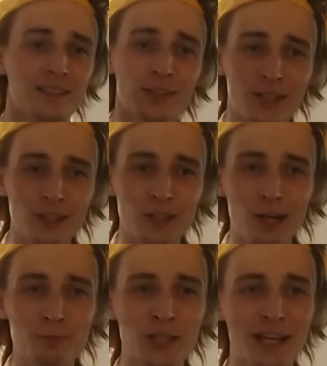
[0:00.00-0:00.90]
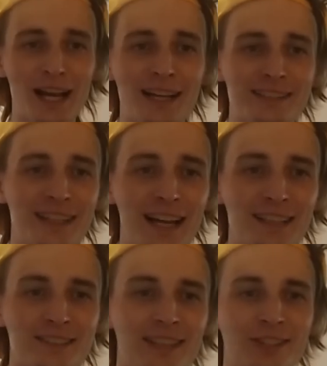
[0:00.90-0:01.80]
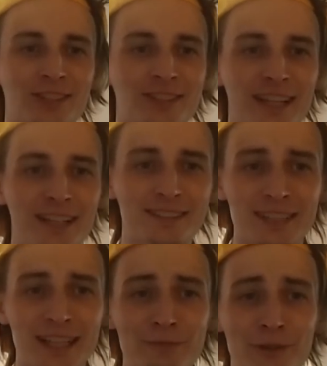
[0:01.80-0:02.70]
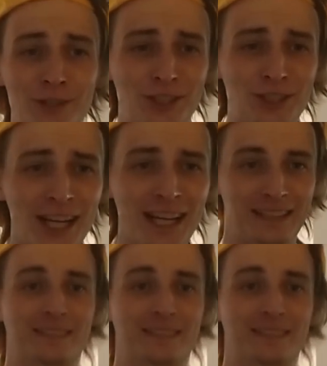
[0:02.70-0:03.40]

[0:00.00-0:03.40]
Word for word: The Colombian guy at the gas station said it's safer than shit.